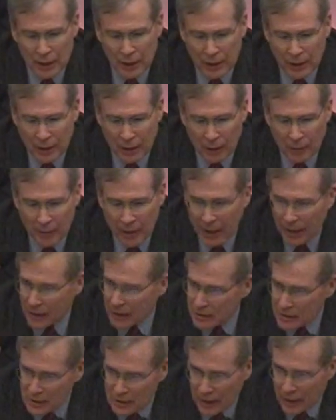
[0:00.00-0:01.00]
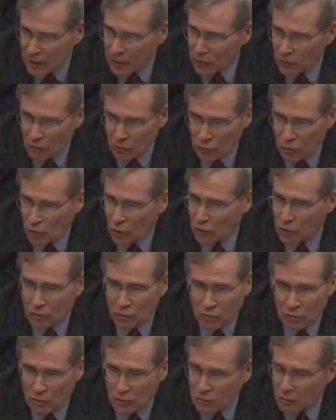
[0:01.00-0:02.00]
And it's not just
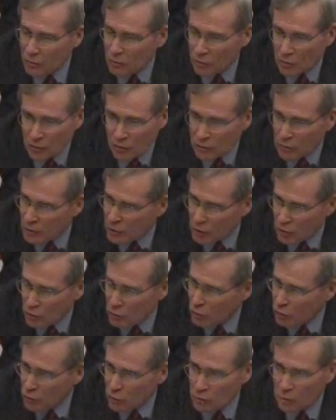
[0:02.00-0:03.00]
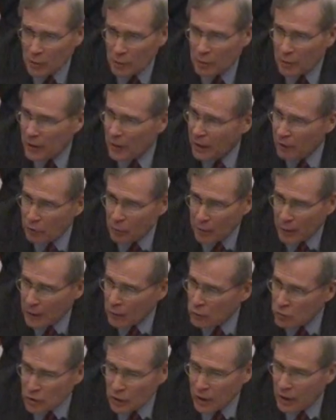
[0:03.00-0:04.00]
concerns people have
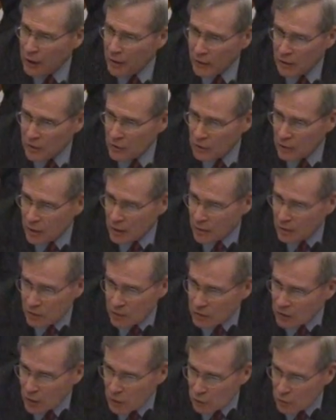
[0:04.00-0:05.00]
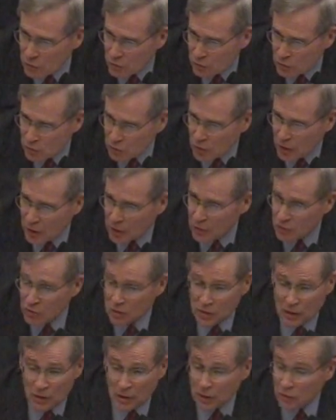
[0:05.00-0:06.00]
about China and the South China
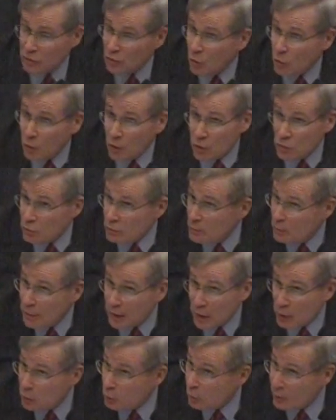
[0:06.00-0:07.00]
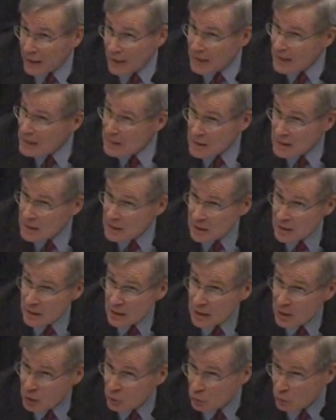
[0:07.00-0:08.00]
Sea. It's a question about Iran
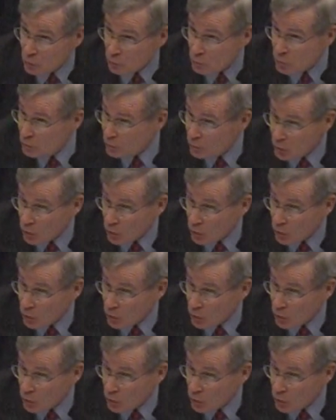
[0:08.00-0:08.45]
in terms of